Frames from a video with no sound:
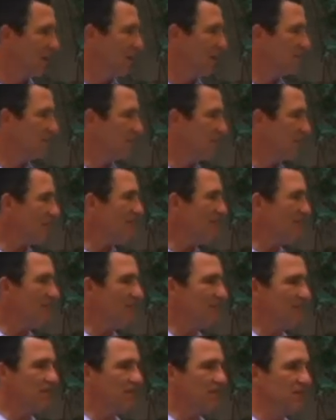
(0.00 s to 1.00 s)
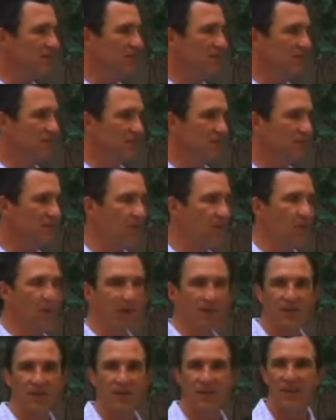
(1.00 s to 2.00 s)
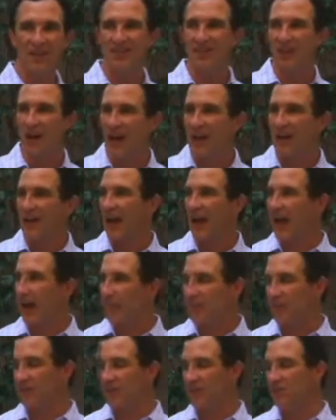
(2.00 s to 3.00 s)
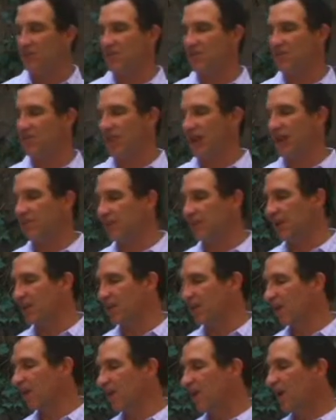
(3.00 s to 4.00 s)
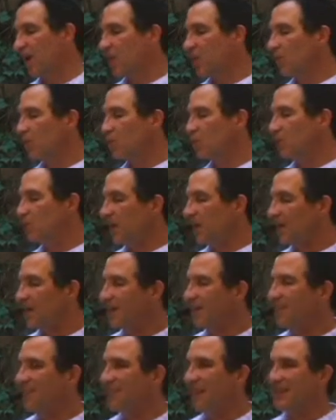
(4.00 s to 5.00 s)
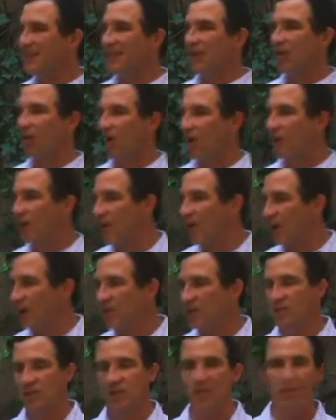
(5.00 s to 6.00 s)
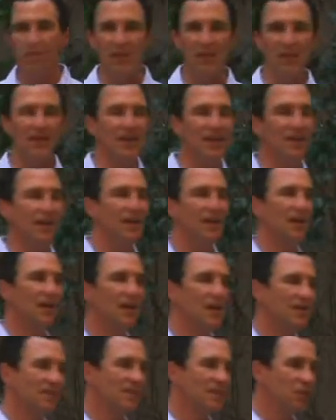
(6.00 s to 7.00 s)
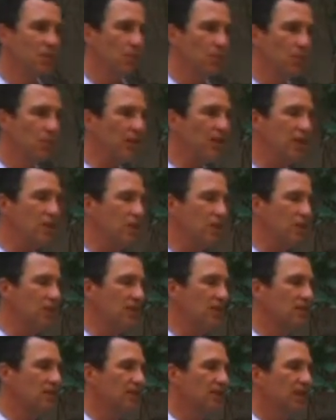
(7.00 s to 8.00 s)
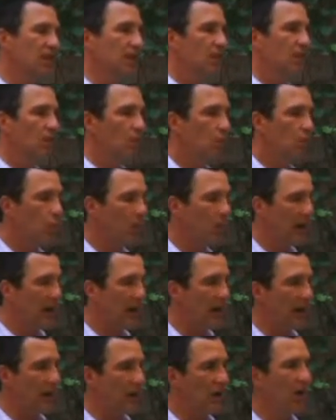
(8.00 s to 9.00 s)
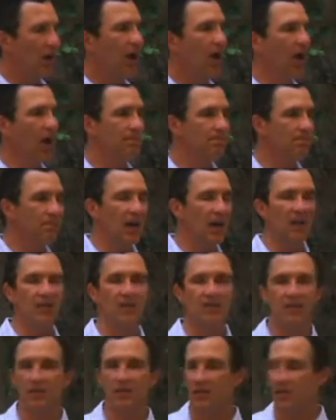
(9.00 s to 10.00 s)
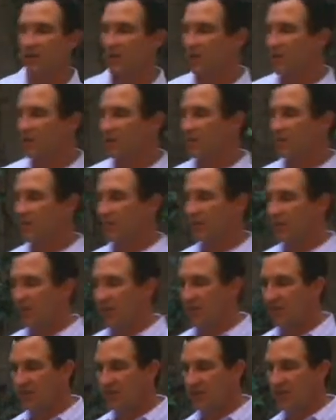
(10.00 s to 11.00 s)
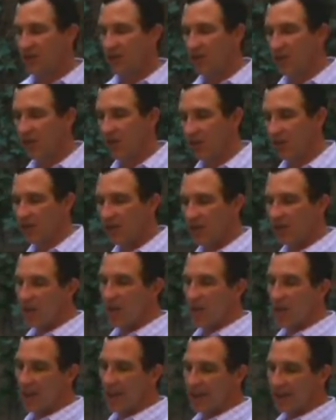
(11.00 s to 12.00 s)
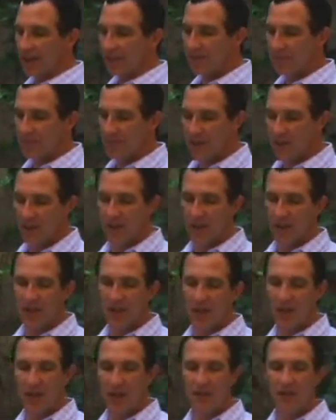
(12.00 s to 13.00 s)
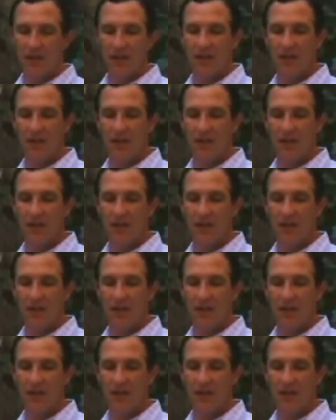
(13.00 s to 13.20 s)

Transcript: of distance yourself from falsehood is not an absolute statement, which means that there are going to be situations where I might consider lying. Okay?